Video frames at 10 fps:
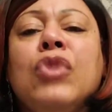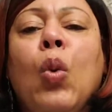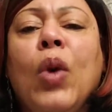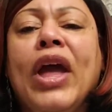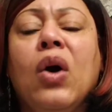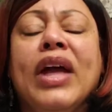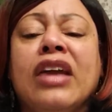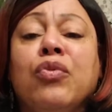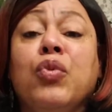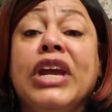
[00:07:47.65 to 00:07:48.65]
Well,
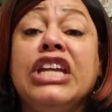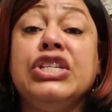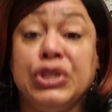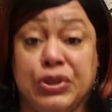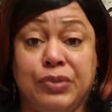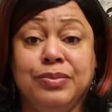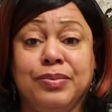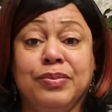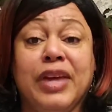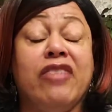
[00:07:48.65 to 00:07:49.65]
if we do
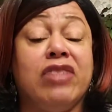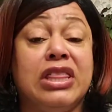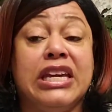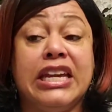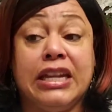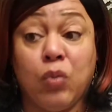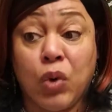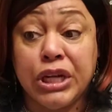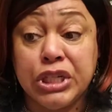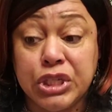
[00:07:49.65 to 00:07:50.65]
everything
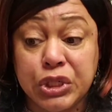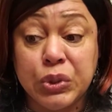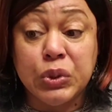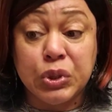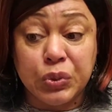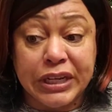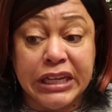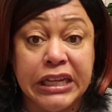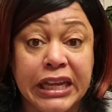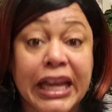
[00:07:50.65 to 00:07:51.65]
1, 2, 3,
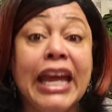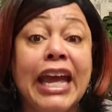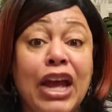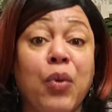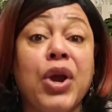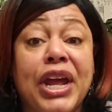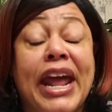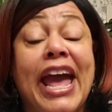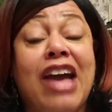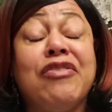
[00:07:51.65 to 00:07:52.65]
we're going
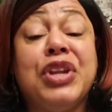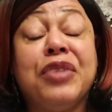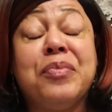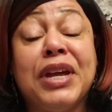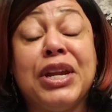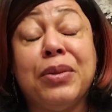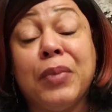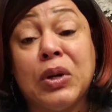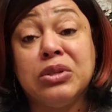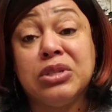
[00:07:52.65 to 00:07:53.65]
to have enough money to
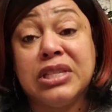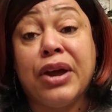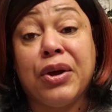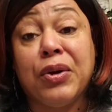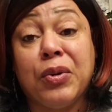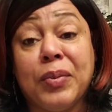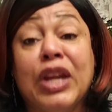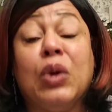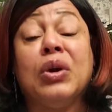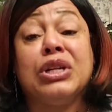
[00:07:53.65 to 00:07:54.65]
purchase our home in
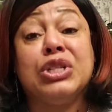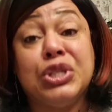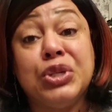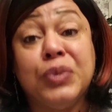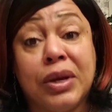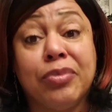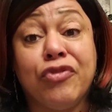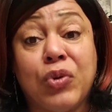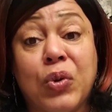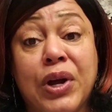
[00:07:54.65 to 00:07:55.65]
order to do number
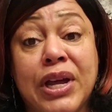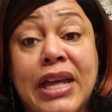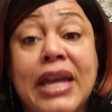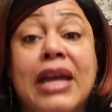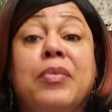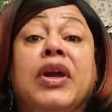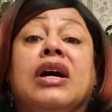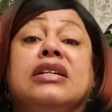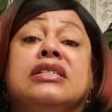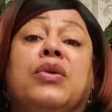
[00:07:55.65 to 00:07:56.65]
4.
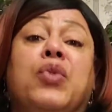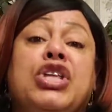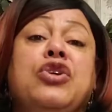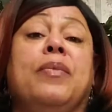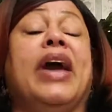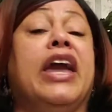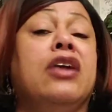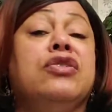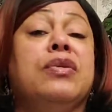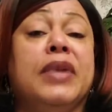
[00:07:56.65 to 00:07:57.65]
Because when you're
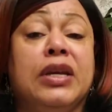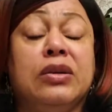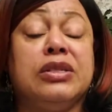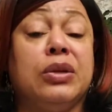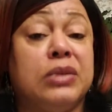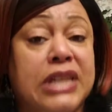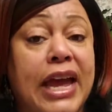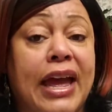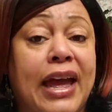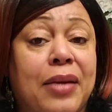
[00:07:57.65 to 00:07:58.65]
paying your bills on
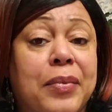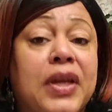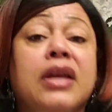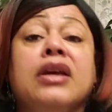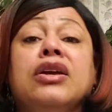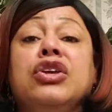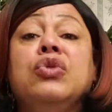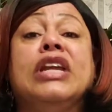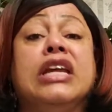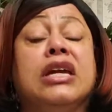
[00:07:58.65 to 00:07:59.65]
time, you
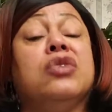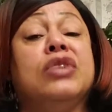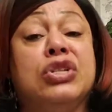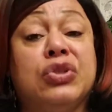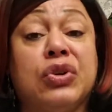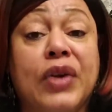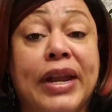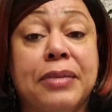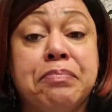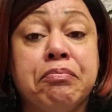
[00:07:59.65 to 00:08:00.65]
can increase your credit.